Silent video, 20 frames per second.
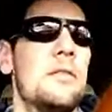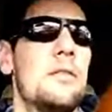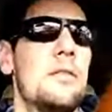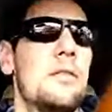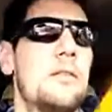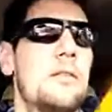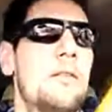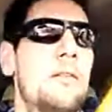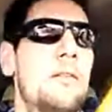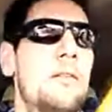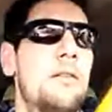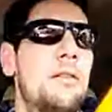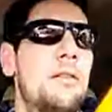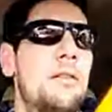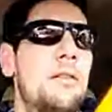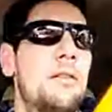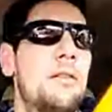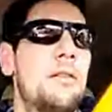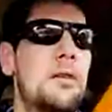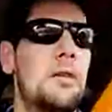
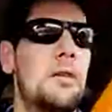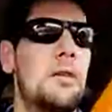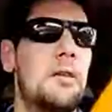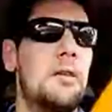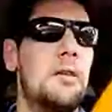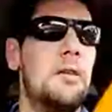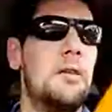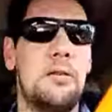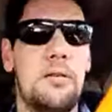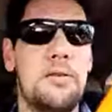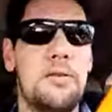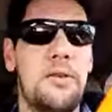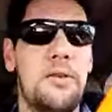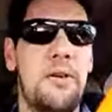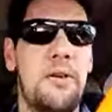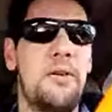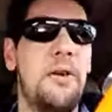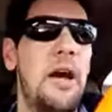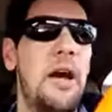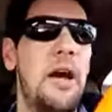
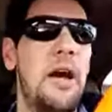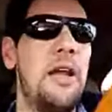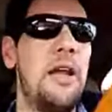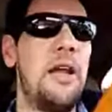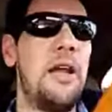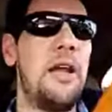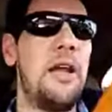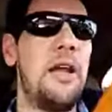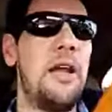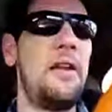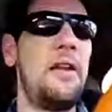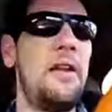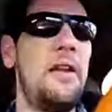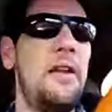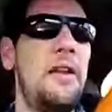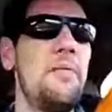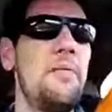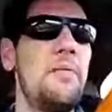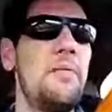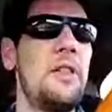So I didn't really have
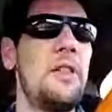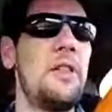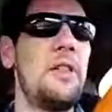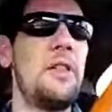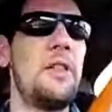much